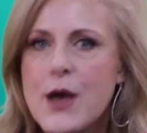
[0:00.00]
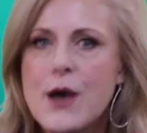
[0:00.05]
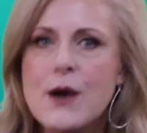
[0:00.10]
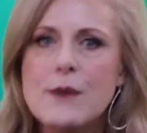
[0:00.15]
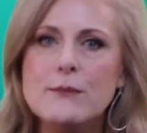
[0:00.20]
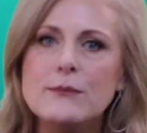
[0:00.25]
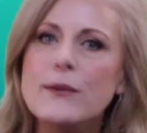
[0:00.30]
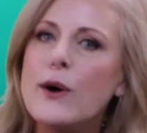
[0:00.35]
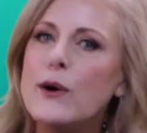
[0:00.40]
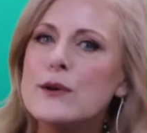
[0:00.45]

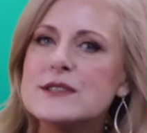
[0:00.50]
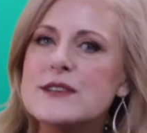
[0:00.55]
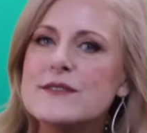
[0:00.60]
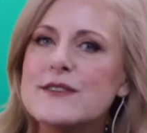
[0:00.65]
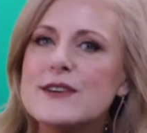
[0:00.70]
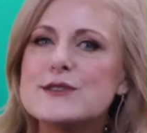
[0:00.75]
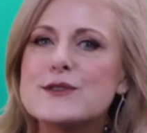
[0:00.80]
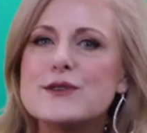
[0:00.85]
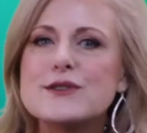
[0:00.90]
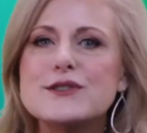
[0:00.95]
Most of
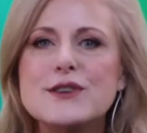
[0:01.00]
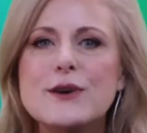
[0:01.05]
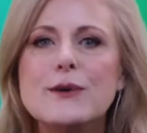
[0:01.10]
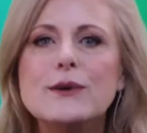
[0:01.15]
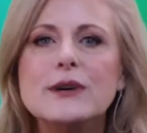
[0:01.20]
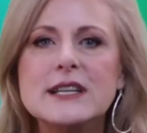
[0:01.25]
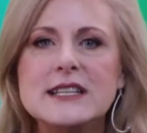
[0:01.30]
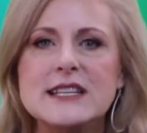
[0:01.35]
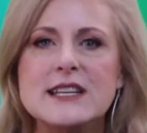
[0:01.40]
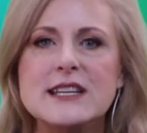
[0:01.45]
us are so
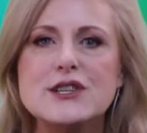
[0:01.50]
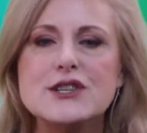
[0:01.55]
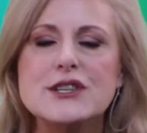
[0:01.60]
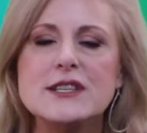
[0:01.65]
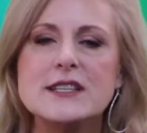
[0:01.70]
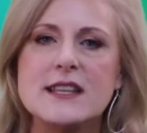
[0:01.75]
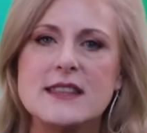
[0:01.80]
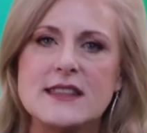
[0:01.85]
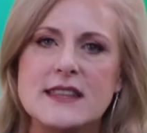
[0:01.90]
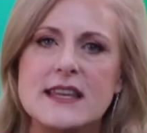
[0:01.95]
conditioned
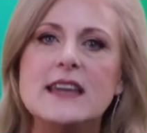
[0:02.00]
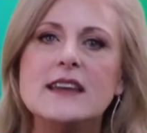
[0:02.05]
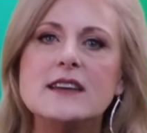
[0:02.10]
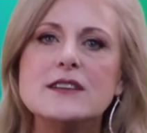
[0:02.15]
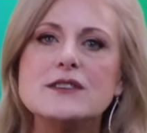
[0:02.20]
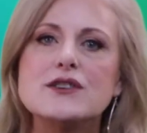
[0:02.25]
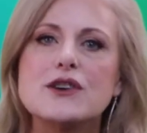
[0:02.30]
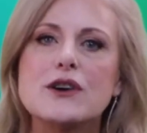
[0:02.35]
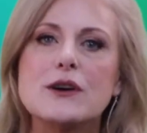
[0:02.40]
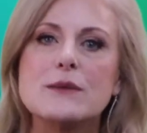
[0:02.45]
to think in
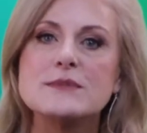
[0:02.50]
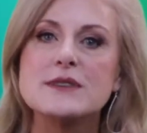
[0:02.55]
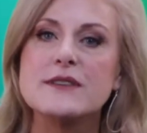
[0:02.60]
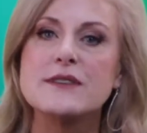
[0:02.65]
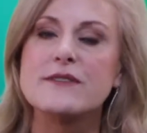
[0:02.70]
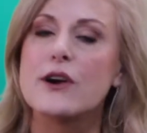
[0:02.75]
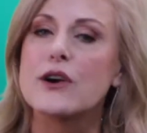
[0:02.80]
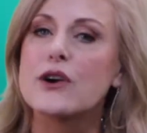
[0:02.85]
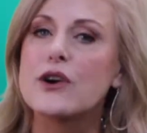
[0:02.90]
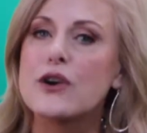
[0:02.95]
terms of
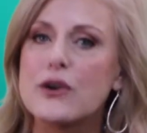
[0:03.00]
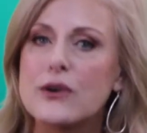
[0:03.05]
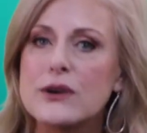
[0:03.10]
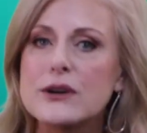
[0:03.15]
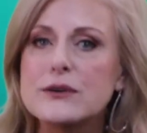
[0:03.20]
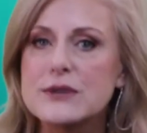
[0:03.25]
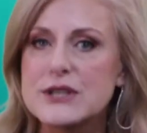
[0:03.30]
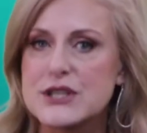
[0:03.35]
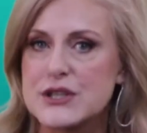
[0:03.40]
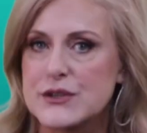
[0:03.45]
our current
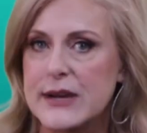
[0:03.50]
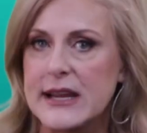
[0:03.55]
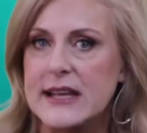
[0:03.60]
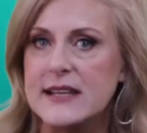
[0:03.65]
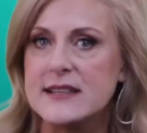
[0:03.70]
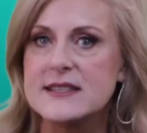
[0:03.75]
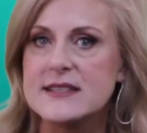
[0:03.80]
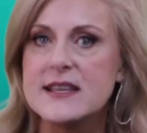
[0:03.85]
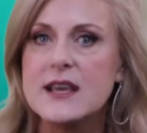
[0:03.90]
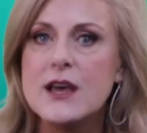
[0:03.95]

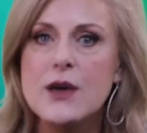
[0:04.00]
restraints,